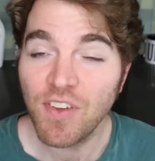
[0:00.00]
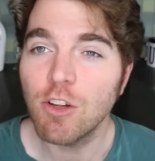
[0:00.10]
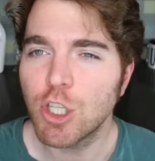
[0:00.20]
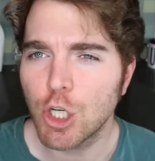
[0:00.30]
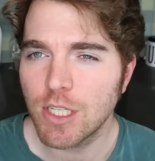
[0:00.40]

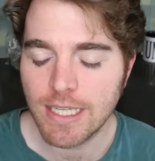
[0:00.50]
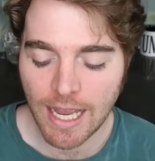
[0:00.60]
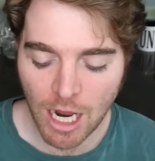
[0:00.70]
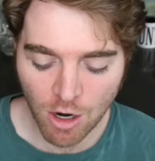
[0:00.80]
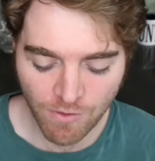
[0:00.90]
filters
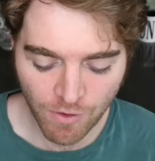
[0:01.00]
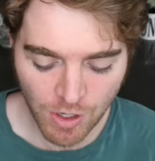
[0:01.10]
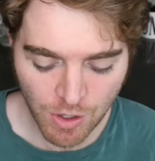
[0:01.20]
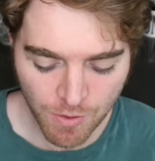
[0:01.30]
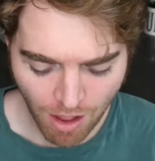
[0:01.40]
the air for
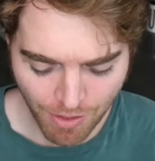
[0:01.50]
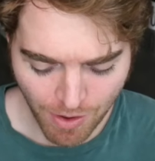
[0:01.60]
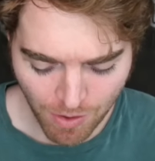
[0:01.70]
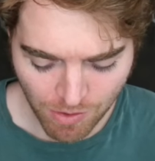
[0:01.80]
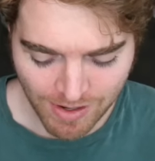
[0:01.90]
you.
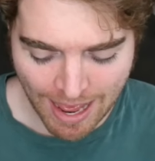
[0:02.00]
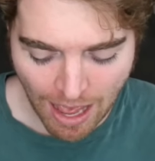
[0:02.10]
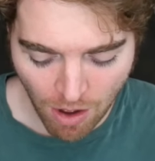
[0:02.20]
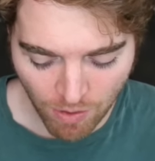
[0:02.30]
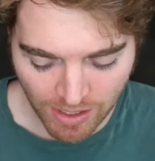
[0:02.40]
Although
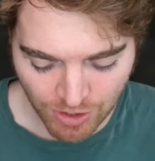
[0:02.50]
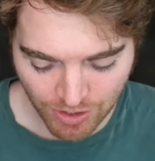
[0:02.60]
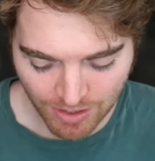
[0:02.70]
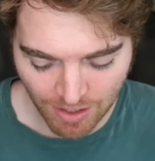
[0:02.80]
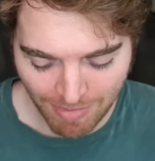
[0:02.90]
now it's
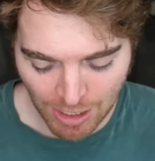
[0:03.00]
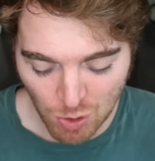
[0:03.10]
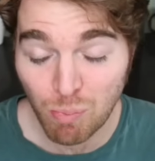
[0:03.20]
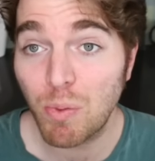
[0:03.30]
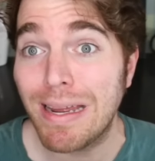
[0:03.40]
just gonna make
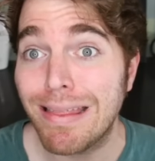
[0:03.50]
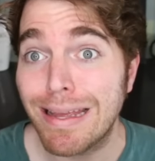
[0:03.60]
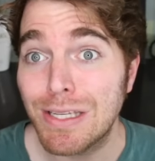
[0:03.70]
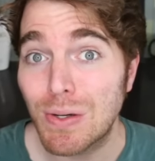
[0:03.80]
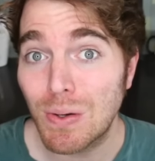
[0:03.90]
you breathe
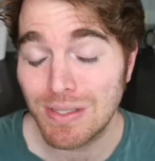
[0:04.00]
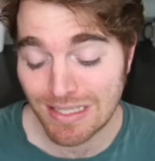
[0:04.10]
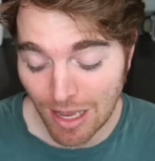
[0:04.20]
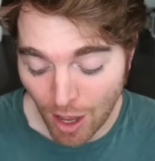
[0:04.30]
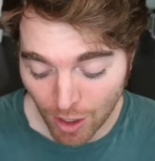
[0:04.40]
in your own
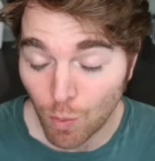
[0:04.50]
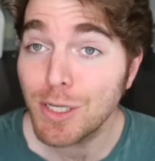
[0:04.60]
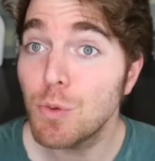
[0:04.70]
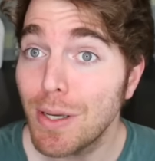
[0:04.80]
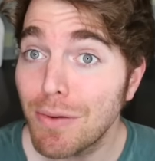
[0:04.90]
sock,
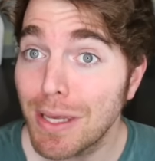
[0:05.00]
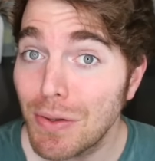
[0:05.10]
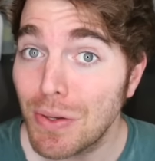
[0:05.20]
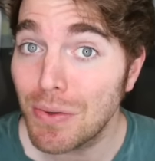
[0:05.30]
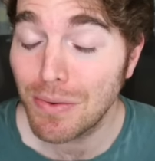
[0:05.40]
which will
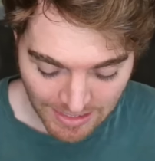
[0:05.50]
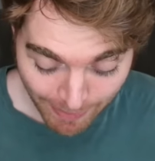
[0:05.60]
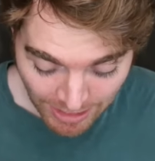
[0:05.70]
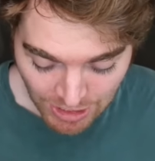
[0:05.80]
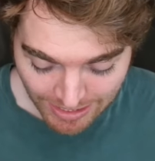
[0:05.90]
kill you,
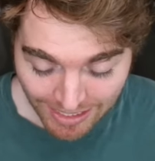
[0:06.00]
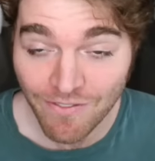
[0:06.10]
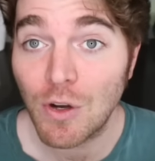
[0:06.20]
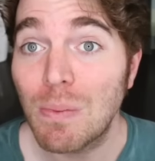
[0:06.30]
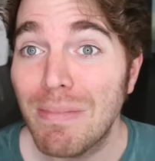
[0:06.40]
especially
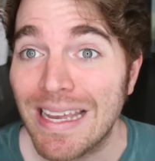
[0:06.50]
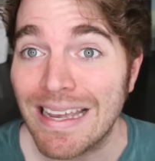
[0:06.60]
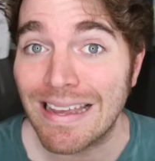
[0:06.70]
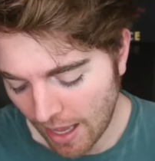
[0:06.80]
if you're me.